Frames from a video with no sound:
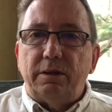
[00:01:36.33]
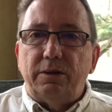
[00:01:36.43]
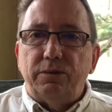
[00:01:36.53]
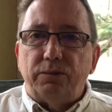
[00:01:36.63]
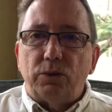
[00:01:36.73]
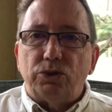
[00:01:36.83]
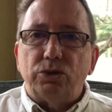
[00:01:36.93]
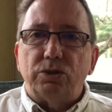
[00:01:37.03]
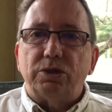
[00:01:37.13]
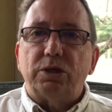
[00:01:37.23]

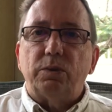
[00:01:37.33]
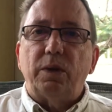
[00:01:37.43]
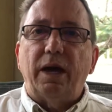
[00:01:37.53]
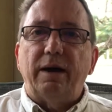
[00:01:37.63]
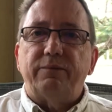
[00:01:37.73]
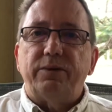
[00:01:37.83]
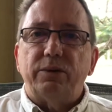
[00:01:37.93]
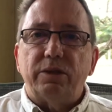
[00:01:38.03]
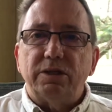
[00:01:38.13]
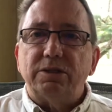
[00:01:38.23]
devotionals that we have
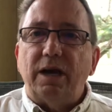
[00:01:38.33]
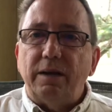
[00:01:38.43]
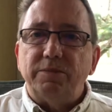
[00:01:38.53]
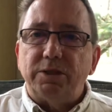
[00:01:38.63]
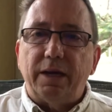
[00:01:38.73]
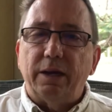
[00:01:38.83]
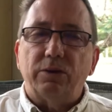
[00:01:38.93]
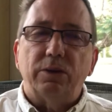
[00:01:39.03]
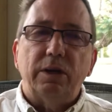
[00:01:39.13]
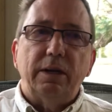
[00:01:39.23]
here, these times
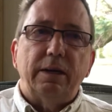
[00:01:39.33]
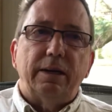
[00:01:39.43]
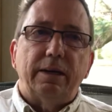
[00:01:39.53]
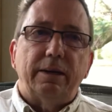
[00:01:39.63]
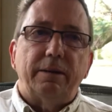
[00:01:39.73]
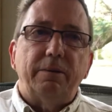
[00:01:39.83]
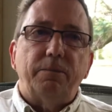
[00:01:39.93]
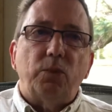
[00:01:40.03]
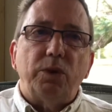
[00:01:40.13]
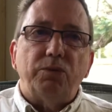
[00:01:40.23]
together,
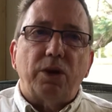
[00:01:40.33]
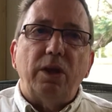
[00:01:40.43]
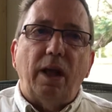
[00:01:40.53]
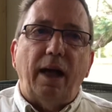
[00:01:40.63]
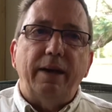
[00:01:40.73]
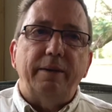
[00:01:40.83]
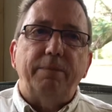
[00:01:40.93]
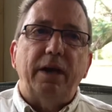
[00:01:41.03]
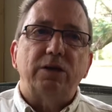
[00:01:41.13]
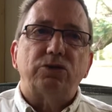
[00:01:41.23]
we recline at
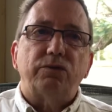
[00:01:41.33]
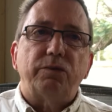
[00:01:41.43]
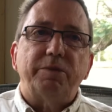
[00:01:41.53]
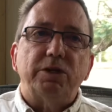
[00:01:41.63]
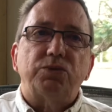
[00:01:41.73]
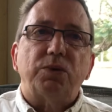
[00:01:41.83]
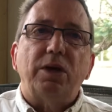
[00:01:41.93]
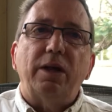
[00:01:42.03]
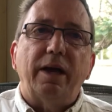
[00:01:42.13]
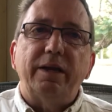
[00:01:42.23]
Passover because
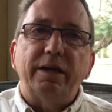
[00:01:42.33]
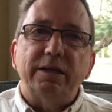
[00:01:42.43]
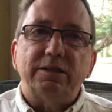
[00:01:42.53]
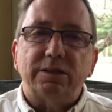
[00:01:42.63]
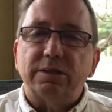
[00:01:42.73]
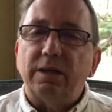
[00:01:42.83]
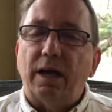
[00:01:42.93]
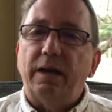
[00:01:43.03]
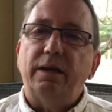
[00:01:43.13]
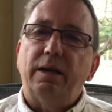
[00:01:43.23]
reclining is a
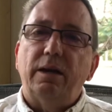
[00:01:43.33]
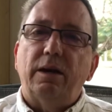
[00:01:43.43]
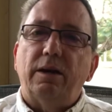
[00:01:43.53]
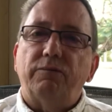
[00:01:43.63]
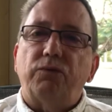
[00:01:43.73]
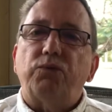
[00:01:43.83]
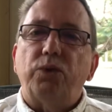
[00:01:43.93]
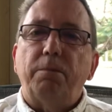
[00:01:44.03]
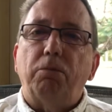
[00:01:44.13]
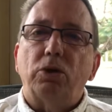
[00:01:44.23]
sign of a
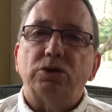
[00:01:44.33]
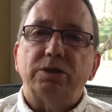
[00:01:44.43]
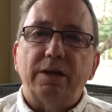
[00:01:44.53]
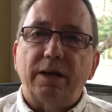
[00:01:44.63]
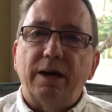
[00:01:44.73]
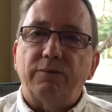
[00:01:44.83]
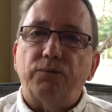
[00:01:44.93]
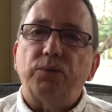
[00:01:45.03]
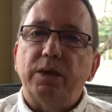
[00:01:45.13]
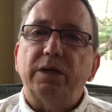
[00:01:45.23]
free person, and God
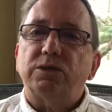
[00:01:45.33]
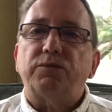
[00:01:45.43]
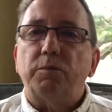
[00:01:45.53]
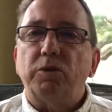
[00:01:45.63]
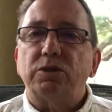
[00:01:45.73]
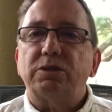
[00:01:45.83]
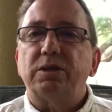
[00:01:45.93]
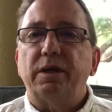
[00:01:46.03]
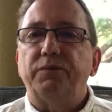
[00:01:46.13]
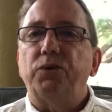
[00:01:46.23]
freed us from our
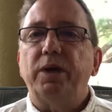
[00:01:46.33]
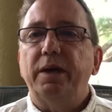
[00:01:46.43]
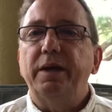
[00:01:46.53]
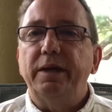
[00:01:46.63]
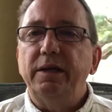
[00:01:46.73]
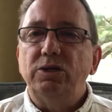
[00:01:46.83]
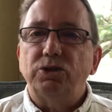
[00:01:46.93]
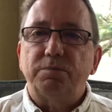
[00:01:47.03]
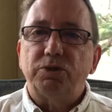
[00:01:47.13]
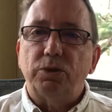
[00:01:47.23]
slavery in
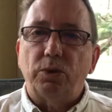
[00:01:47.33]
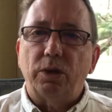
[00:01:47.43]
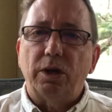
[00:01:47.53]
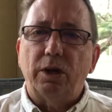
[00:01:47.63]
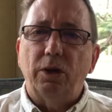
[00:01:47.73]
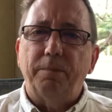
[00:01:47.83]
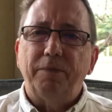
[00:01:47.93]
Egypt so long ago.